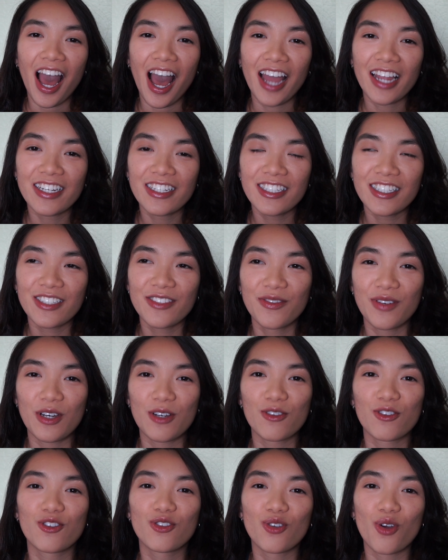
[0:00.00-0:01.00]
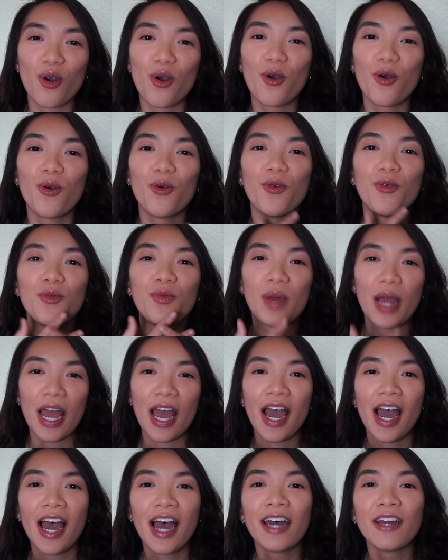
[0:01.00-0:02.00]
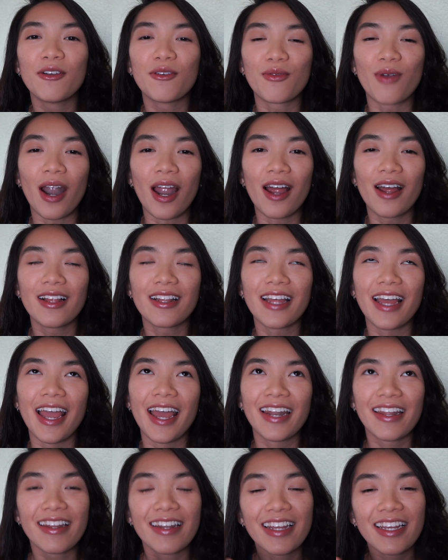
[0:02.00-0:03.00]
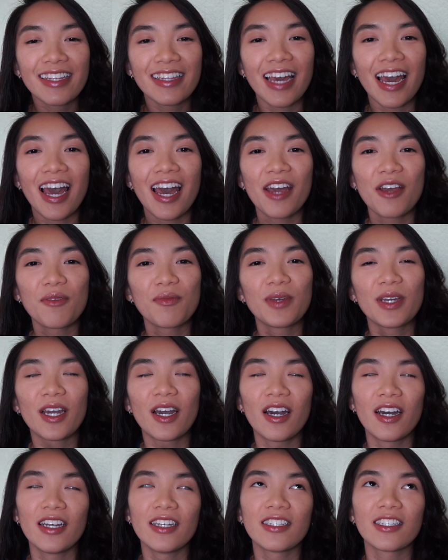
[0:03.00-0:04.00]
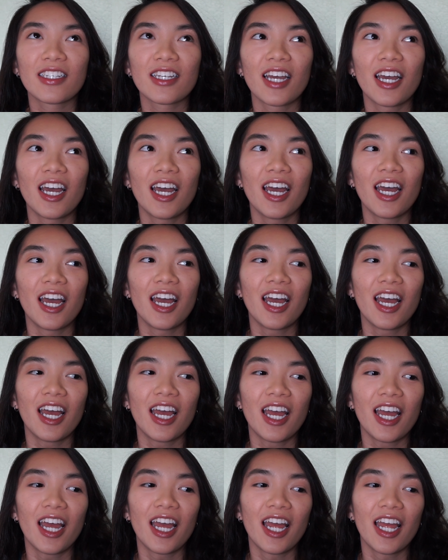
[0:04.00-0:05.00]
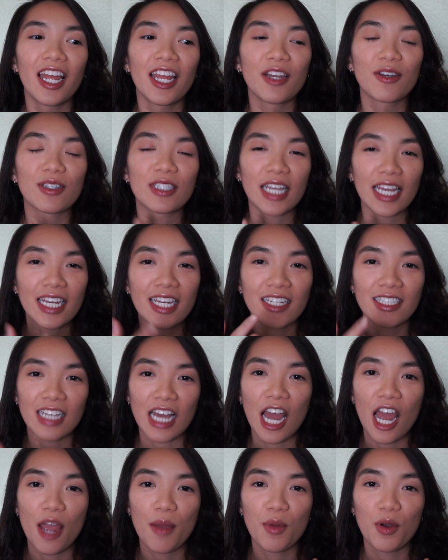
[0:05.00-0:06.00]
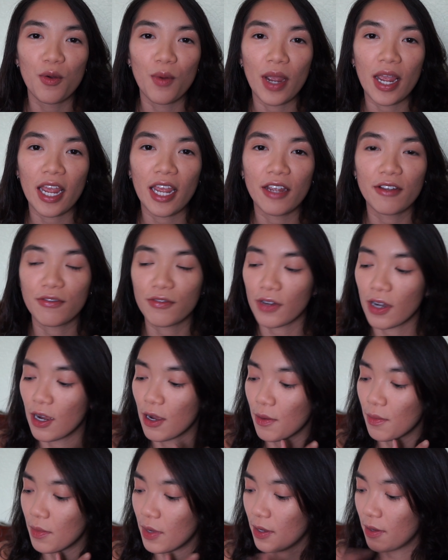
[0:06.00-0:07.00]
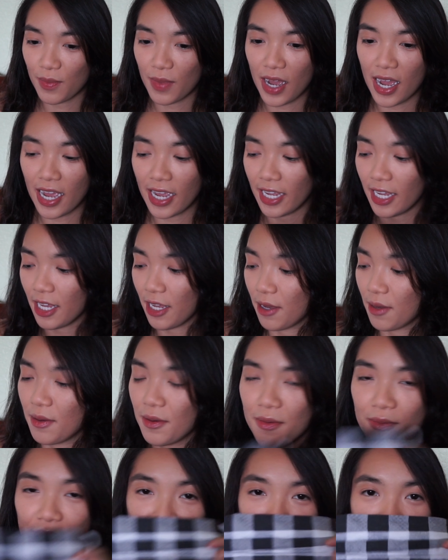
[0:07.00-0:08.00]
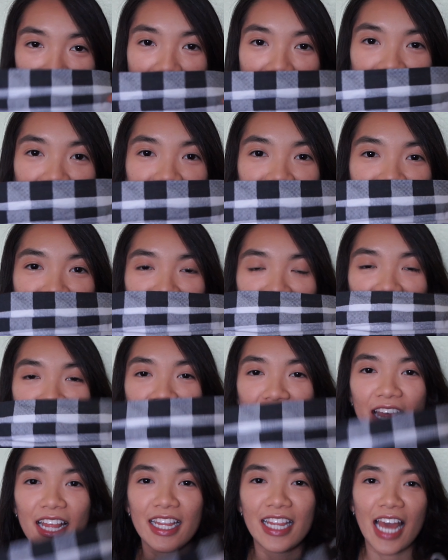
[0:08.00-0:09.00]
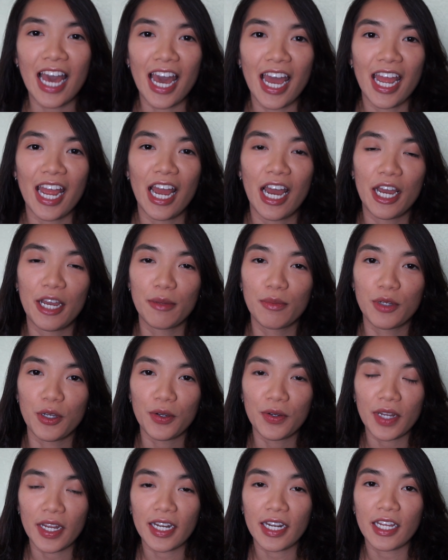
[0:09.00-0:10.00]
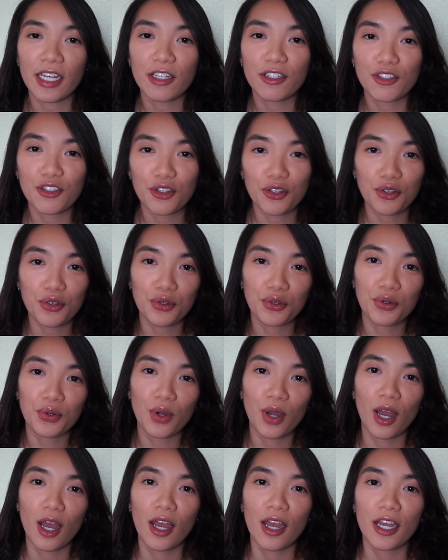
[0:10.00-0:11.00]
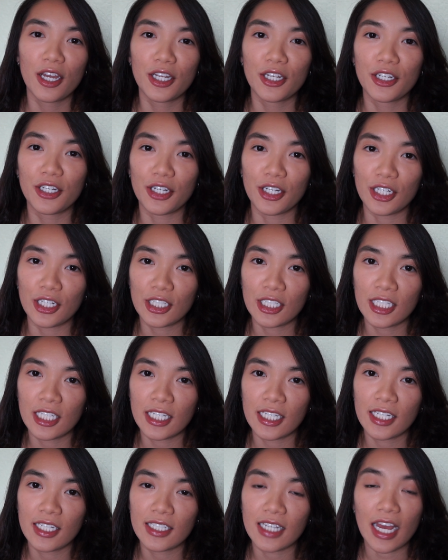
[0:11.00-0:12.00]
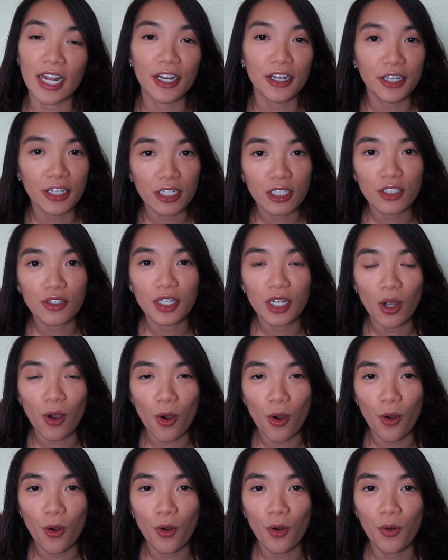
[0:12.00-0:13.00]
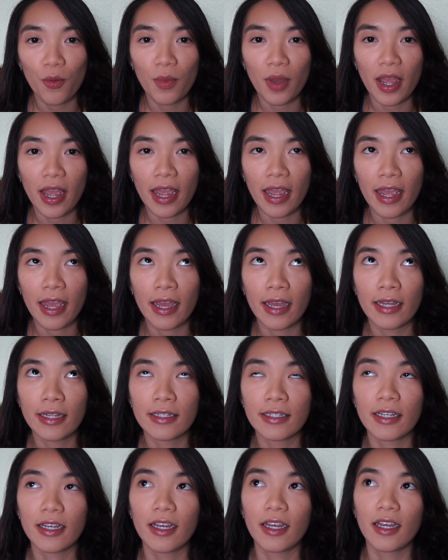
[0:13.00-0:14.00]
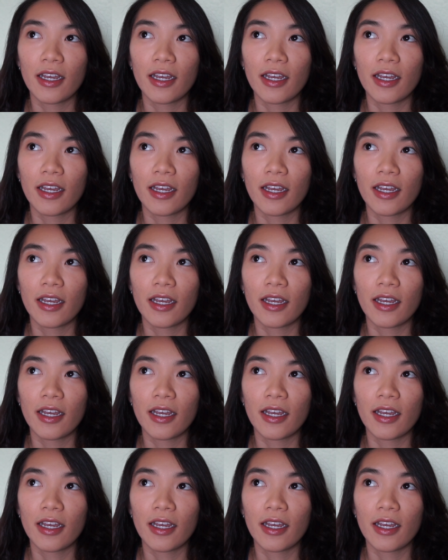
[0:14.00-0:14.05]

I just felt so bad editing that because it was taking time away from my mass that I'm donating to nurses at a nursery home and